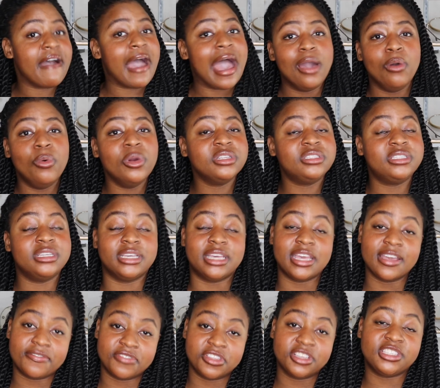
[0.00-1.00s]
If I were to
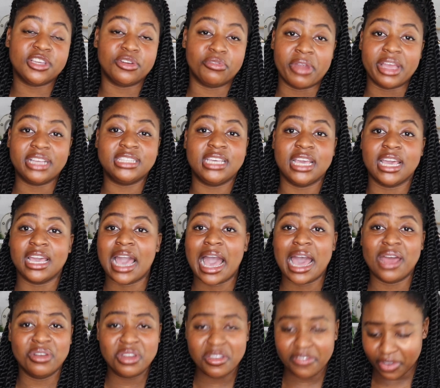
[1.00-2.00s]
give this a rating,
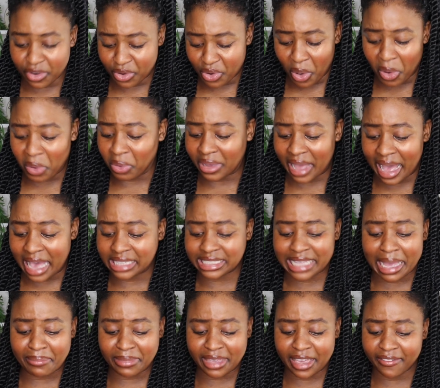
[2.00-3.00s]
I don't even know,
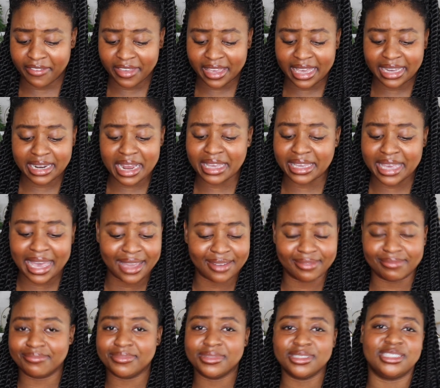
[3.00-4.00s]
guys. I'm giving it,
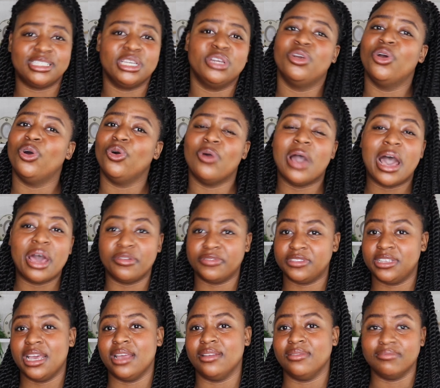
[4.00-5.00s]
again, 0 out
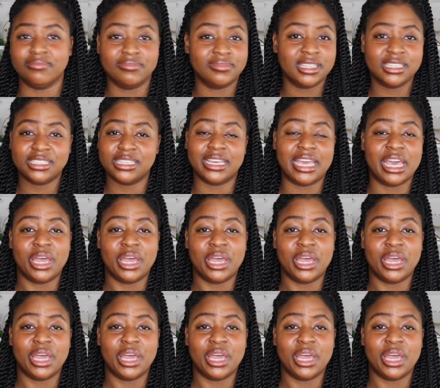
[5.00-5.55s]
of 10. This is a